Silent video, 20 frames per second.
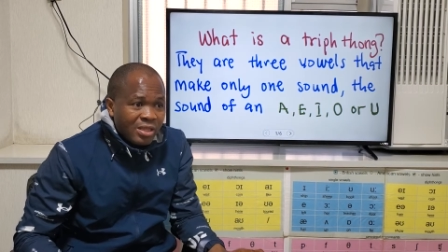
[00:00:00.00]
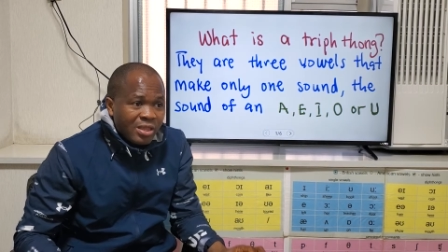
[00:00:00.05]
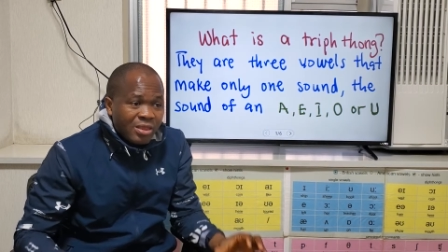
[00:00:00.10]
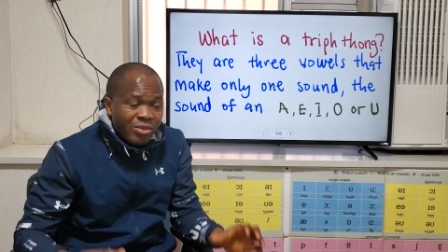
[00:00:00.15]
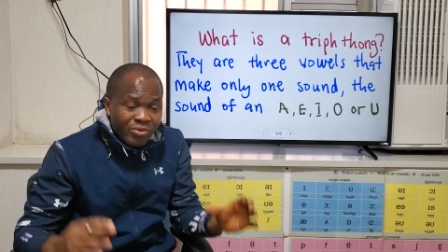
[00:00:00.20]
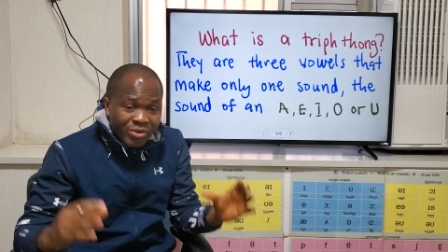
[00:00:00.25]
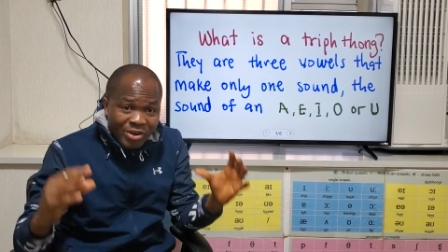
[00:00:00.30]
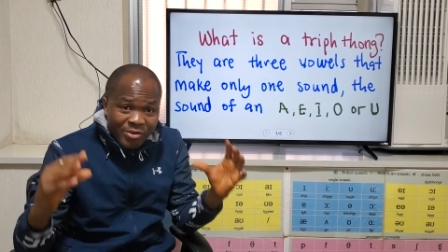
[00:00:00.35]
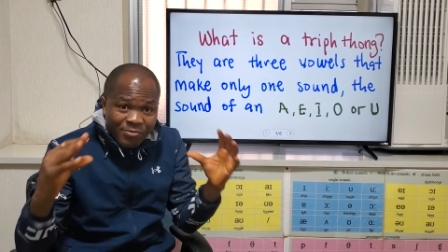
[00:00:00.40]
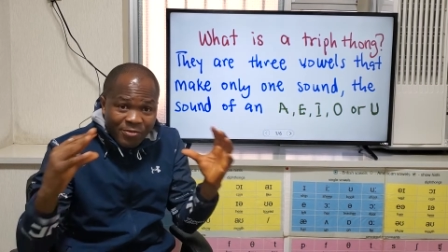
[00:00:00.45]

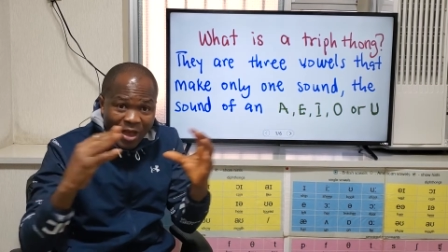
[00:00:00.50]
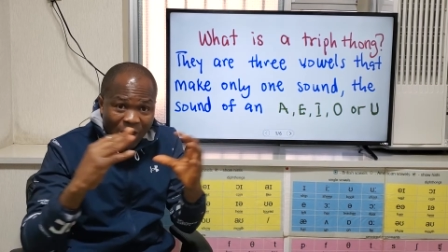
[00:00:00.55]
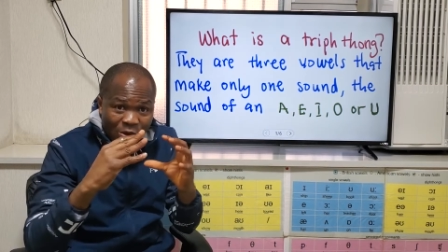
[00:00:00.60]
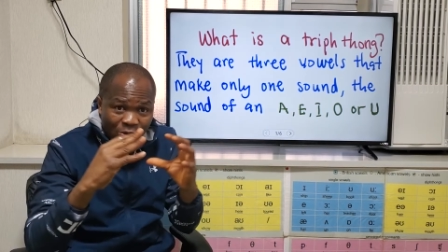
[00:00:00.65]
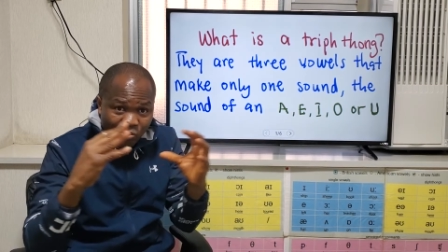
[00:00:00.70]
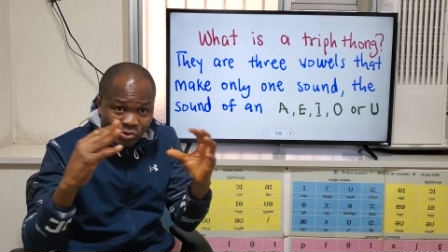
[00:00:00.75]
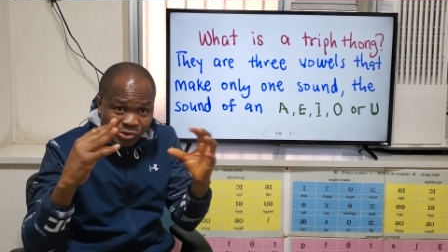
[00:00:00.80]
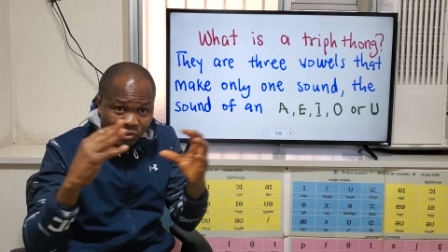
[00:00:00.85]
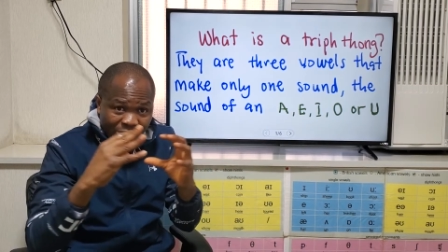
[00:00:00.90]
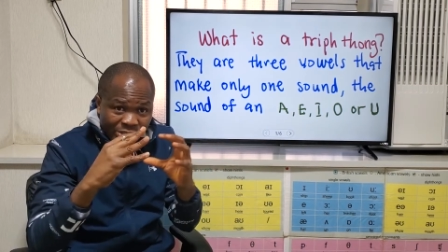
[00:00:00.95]
Three
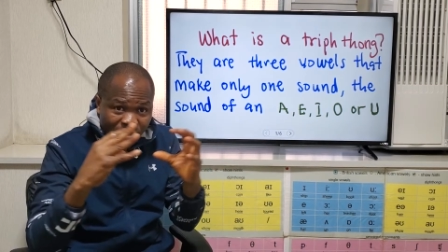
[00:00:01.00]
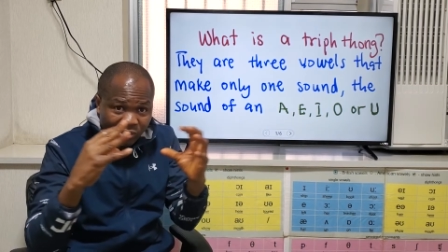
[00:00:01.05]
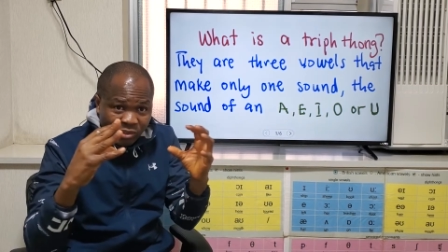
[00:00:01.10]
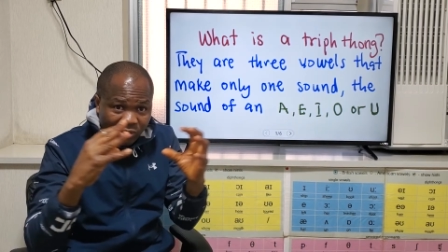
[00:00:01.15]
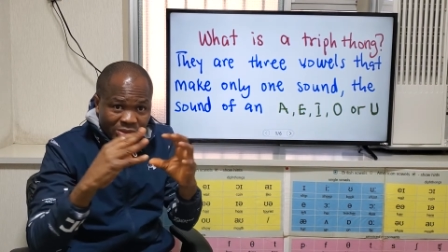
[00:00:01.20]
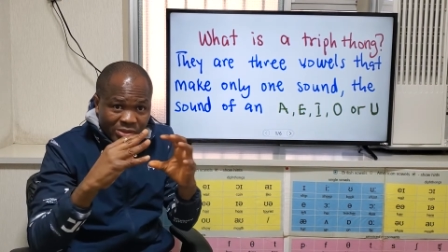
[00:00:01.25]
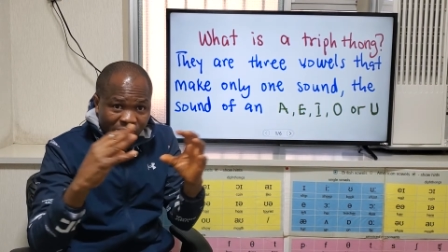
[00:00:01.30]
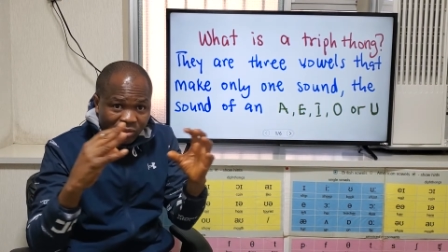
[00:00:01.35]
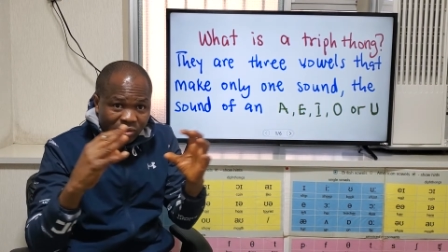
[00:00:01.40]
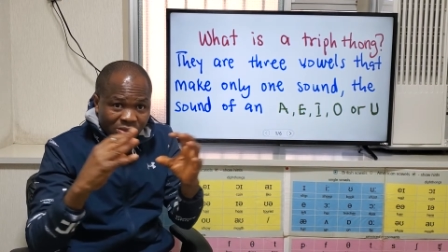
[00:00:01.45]
vowels,
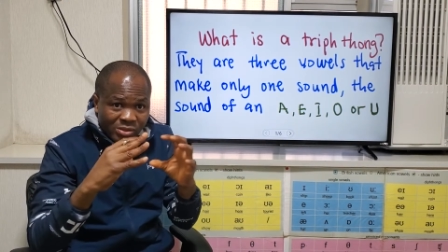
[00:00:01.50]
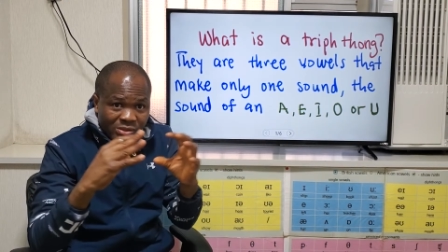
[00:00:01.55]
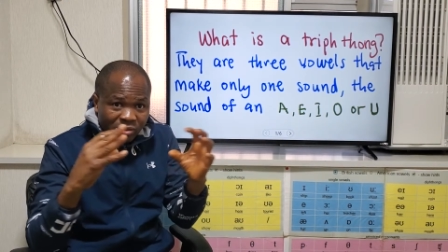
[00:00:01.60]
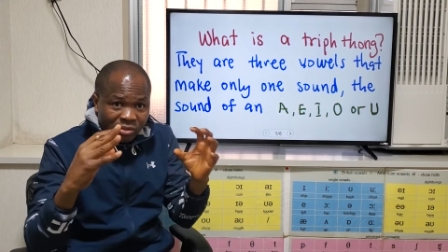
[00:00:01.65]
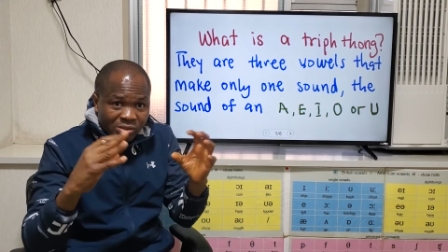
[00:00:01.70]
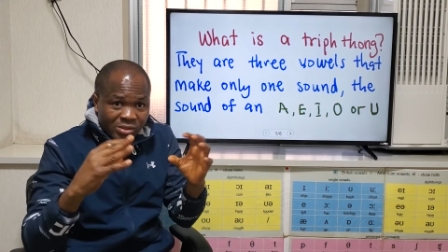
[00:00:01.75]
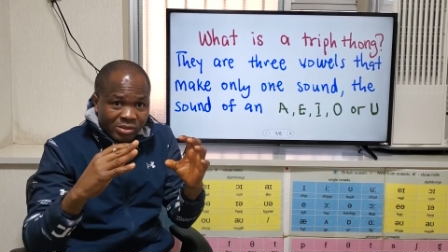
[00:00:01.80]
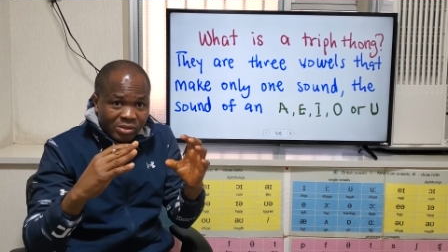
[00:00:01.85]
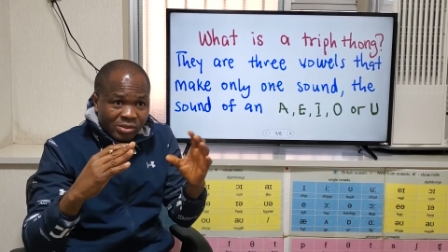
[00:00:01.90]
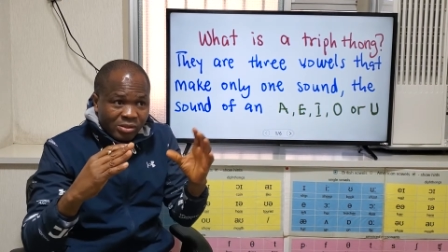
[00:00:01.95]

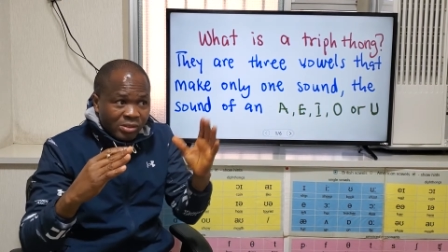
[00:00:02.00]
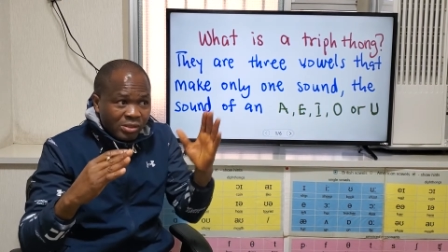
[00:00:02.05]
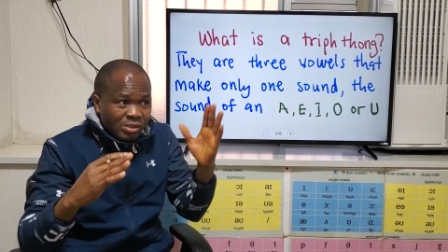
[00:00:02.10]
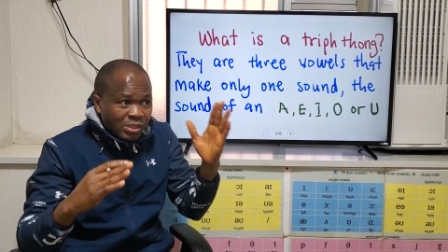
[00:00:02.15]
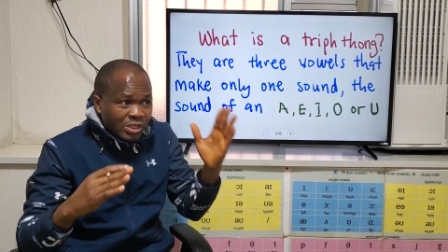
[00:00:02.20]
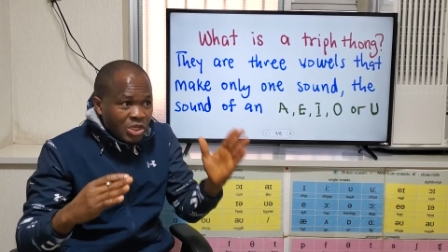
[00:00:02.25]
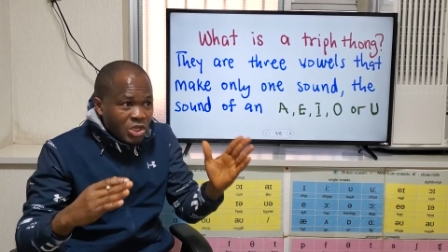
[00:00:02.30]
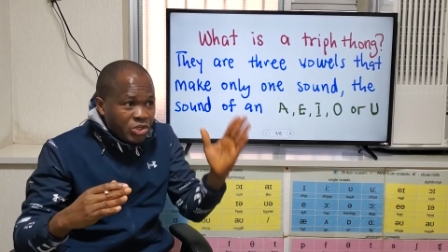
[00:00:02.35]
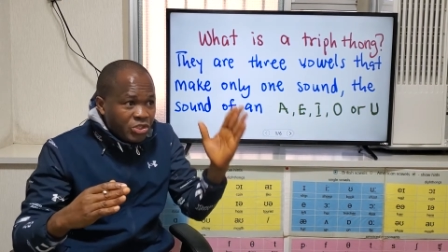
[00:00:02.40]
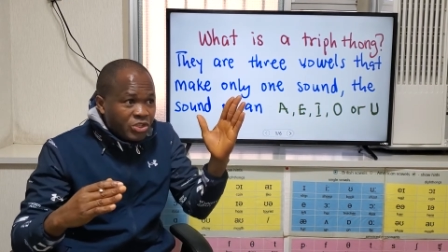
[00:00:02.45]

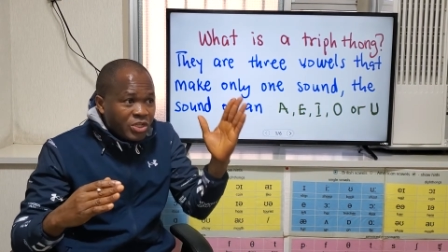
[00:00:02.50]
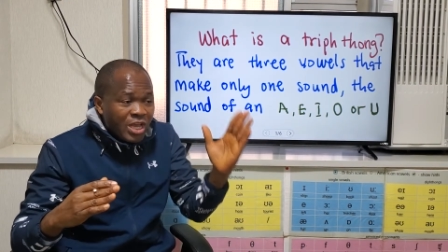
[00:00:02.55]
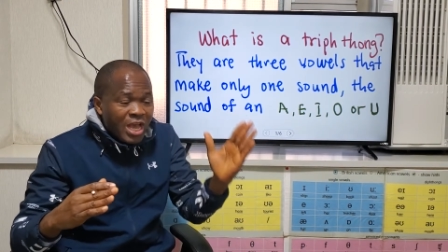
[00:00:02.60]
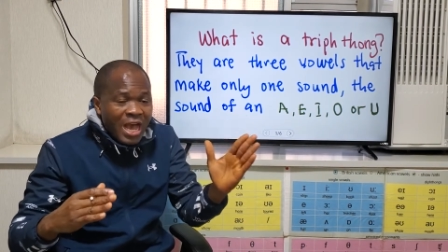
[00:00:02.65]
each